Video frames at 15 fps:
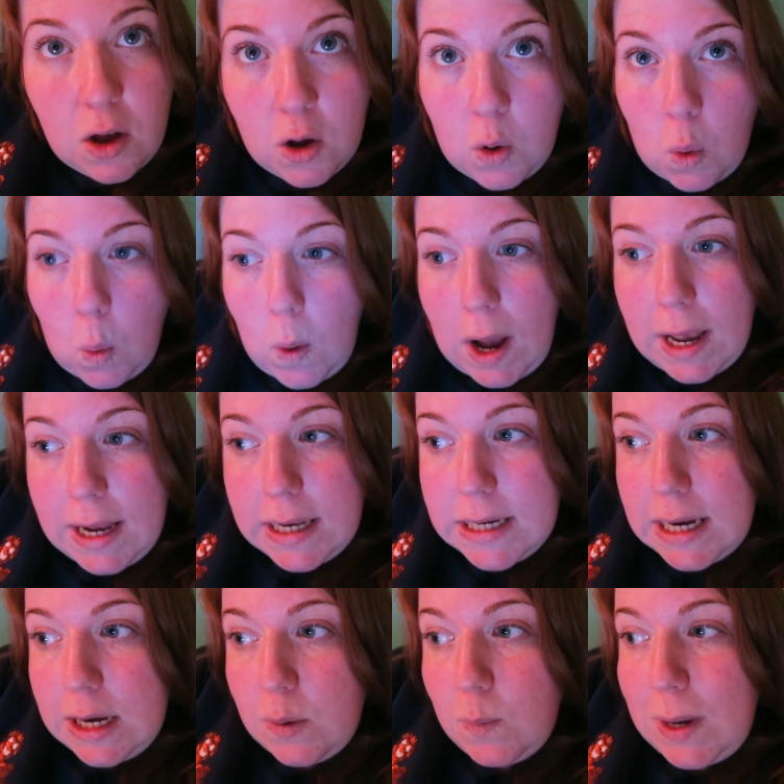a
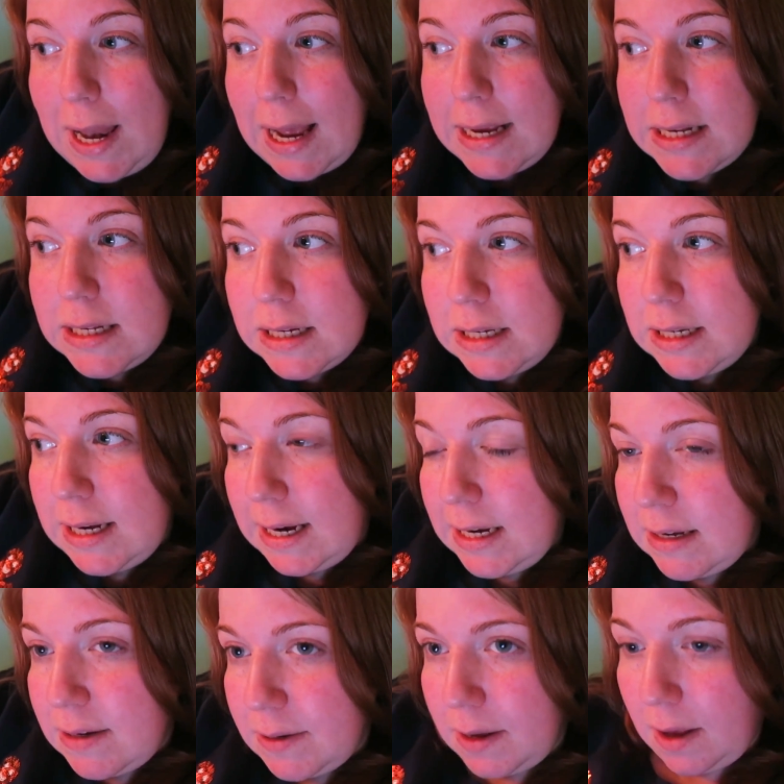quiet and relaxed night.